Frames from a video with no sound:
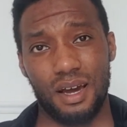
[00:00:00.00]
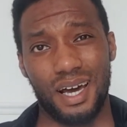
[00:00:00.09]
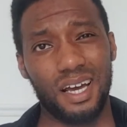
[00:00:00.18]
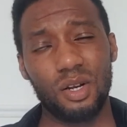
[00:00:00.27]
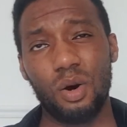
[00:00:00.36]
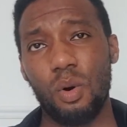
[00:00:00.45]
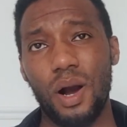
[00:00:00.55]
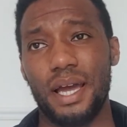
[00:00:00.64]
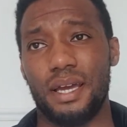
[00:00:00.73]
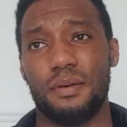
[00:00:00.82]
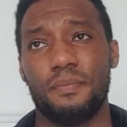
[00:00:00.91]
And I don't know
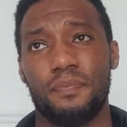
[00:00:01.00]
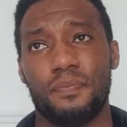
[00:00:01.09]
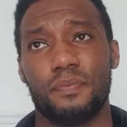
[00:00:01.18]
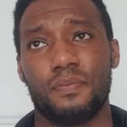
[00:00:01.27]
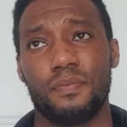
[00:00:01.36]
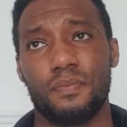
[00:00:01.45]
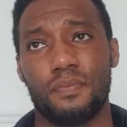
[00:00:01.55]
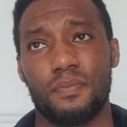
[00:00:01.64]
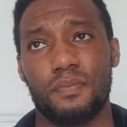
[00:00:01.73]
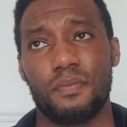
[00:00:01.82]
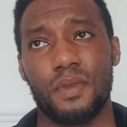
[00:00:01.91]
why.
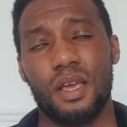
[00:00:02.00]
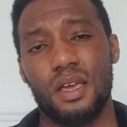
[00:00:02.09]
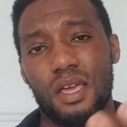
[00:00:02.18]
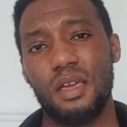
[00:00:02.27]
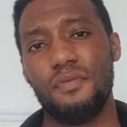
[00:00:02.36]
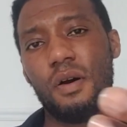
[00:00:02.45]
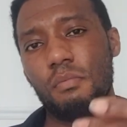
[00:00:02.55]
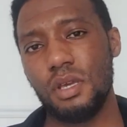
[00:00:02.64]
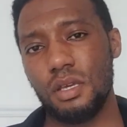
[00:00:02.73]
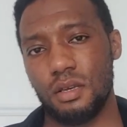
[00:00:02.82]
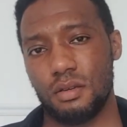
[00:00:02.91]
Even
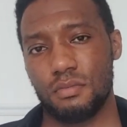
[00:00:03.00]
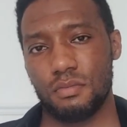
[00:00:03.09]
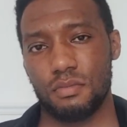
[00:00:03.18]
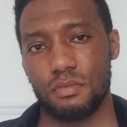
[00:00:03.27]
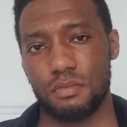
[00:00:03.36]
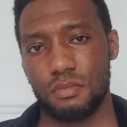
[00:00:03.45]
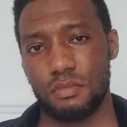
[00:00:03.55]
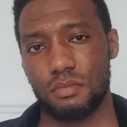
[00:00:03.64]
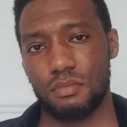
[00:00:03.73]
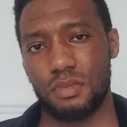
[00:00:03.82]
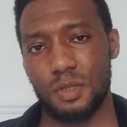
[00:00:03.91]
me,
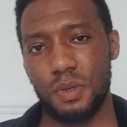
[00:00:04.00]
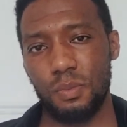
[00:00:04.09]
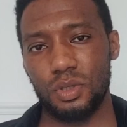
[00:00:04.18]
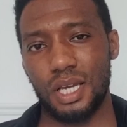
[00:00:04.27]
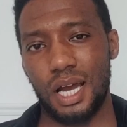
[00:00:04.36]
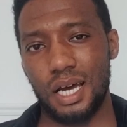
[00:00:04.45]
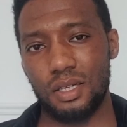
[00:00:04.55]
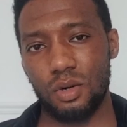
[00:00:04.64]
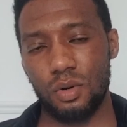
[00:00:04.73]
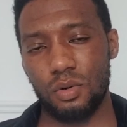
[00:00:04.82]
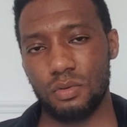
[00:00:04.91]
there's people that I
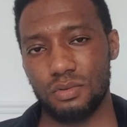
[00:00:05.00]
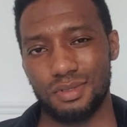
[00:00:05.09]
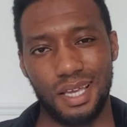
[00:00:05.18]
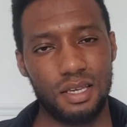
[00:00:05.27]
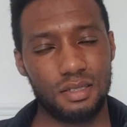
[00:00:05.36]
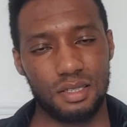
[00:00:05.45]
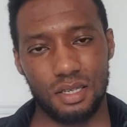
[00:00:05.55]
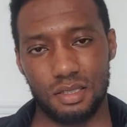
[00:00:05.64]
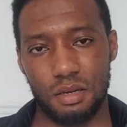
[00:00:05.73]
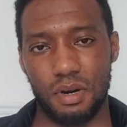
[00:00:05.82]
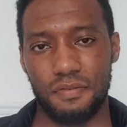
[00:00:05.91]
know, they ain't said
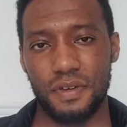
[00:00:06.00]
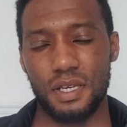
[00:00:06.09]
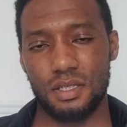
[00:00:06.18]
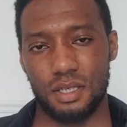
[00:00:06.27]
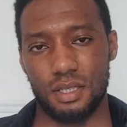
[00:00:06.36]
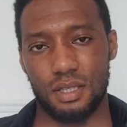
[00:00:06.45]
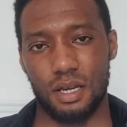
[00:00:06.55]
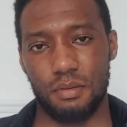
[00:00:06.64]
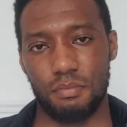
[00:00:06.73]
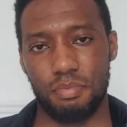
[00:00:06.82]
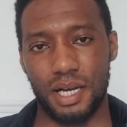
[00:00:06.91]
it to my face and
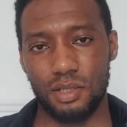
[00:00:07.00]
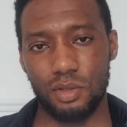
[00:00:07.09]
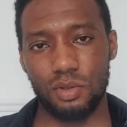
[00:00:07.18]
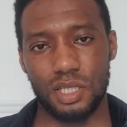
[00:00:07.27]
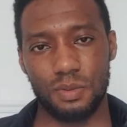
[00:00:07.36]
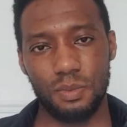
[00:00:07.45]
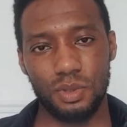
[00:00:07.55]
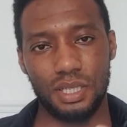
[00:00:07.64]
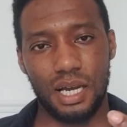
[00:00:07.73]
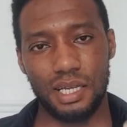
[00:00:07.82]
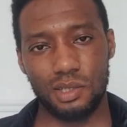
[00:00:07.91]
that. But I know there's people
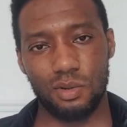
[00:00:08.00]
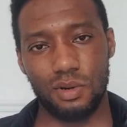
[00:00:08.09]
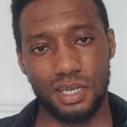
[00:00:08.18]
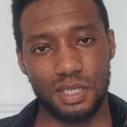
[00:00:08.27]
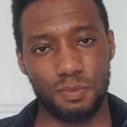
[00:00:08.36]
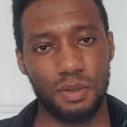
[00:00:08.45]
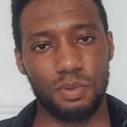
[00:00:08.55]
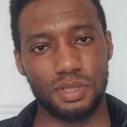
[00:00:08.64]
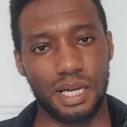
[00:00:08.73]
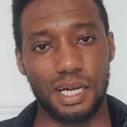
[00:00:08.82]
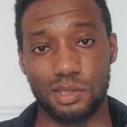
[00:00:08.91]
that I know and there's people
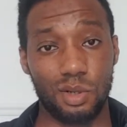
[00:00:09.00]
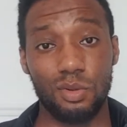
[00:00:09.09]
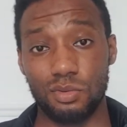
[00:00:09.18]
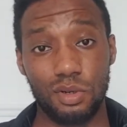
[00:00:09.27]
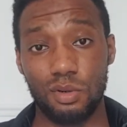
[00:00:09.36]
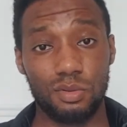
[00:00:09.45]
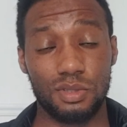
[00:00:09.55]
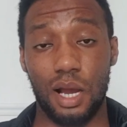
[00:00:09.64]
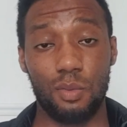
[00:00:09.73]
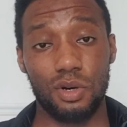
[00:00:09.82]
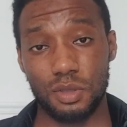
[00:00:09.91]
that I don't know
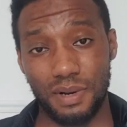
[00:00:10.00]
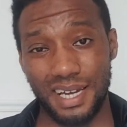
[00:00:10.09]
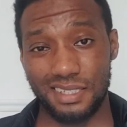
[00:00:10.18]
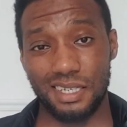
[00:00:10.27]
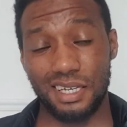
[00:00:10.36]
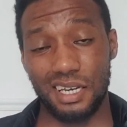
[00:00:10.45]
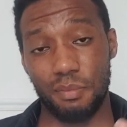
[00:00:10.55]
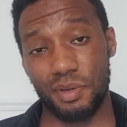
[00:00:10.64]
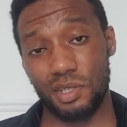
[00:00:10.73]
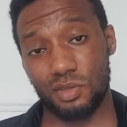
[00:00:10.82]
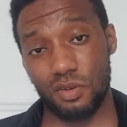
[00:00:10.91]
that watch my thing and they're
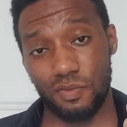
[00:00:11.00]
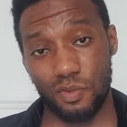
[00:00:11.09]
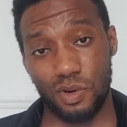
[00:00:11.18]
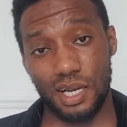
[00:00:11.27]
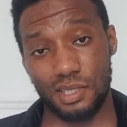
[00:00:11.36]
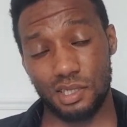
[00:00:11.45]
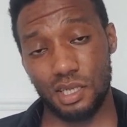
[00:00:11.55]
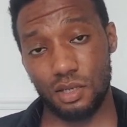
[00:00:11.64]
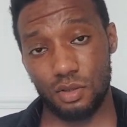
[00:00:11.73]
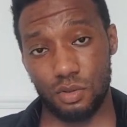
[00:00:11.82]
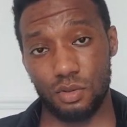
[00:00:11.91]
pissed off with what I say,
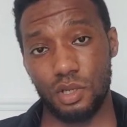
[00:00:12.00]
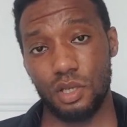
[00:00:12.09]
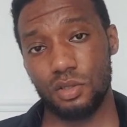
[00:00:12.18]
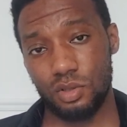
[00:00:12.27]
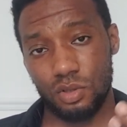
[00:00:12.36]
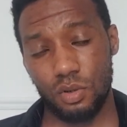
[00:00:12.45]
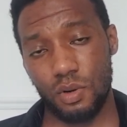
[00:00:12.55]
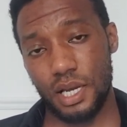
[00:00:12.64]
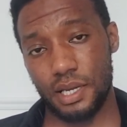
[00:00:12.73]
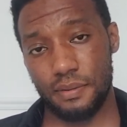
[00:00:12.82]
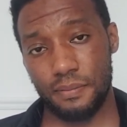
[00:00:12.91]
you know. Do you know
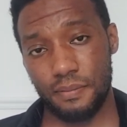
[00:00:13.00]
why?